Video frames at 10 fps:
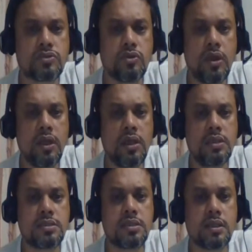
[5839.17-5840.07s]
as well
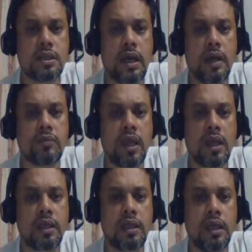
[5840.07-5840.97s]
as I'm
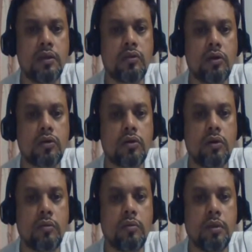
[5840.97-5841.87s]
thanking
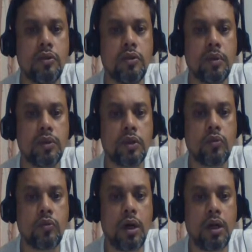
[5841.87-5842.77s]
Dr.
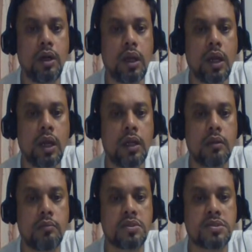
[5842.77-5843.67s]
Bijapati Kumar
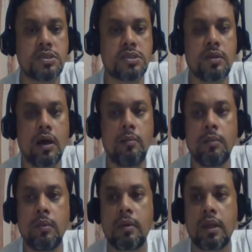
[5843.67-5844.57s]
and Mrs.
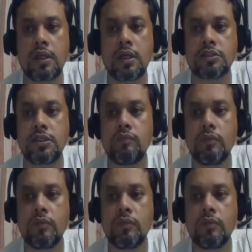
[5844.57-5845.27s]
Mimi Banerjee